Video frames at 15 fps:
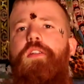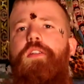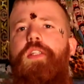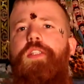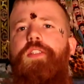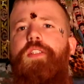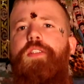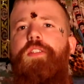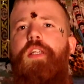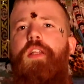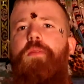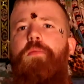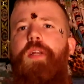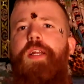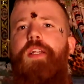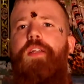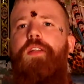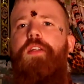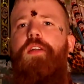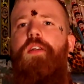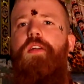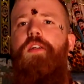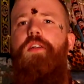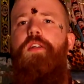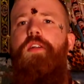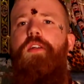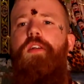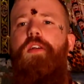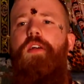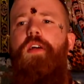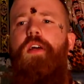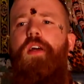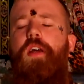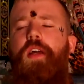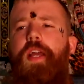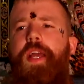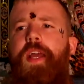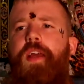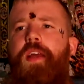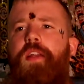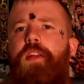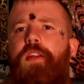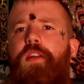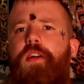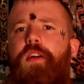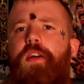this is celebrated. And